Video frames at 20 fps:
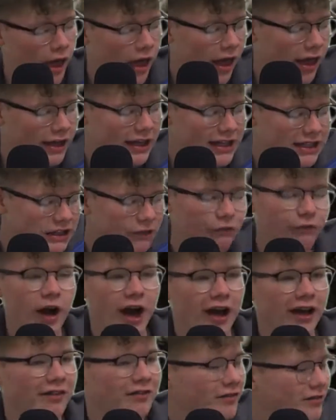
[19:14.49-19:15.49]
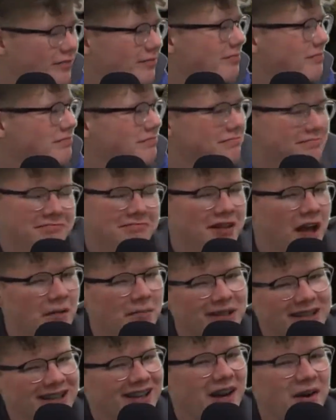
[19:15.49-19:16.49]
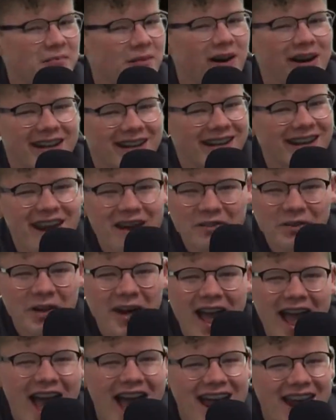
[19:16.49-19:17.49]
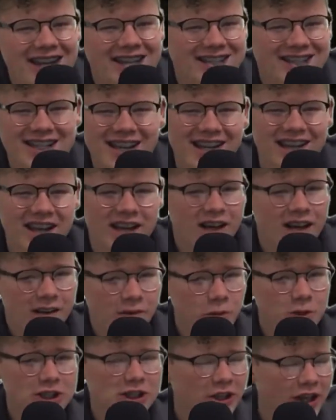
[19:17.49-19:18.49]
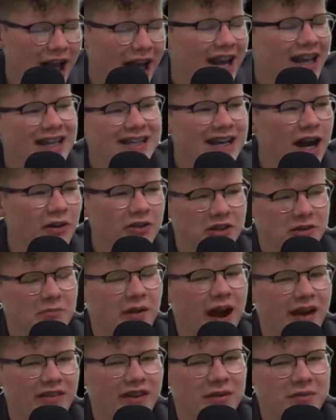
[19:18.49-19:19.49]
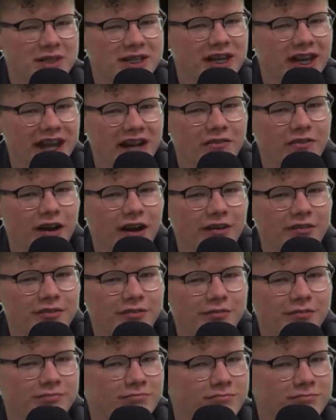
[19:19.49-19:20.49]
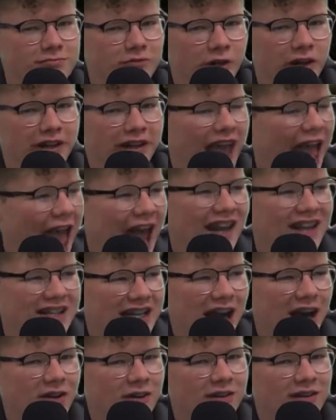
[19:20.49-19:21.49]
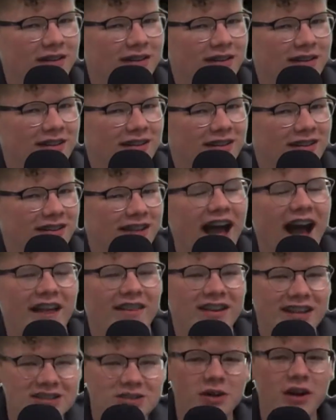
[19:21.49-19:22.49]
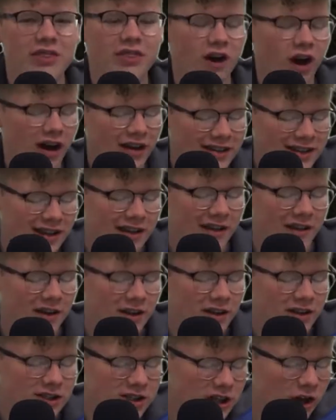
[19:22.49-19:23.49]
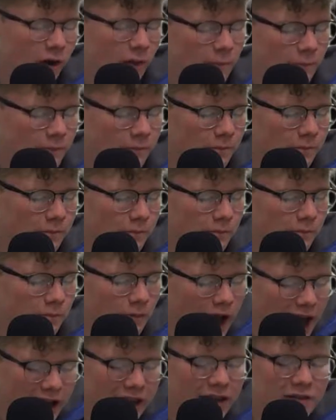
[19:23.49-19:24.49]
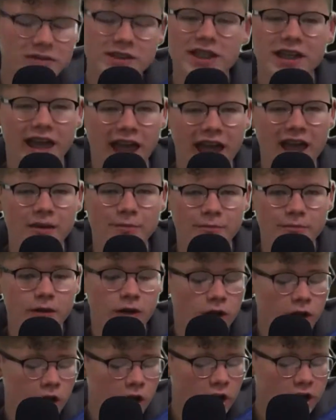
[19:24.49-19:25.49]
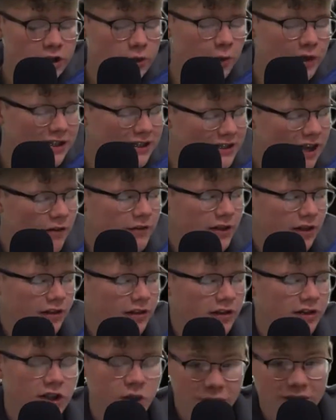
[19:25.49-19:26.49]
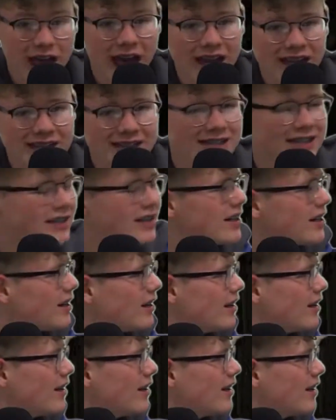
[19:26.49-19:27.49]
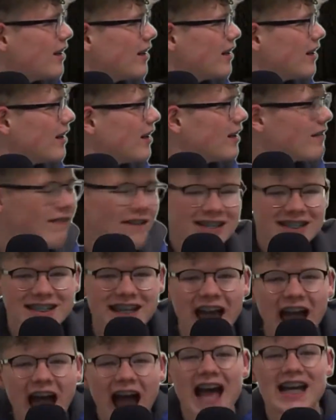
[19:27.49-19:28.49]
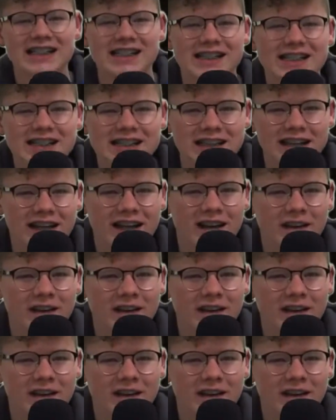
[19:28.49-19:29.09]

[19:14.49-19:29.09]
It gets a 5. I mean, come on, it never ends. Was there any doubt in your mind that it was going to get a 5? Really? Any doubt? Yeah, that's what I thought. So, that gives the game a 27. You know what that is? That's an S.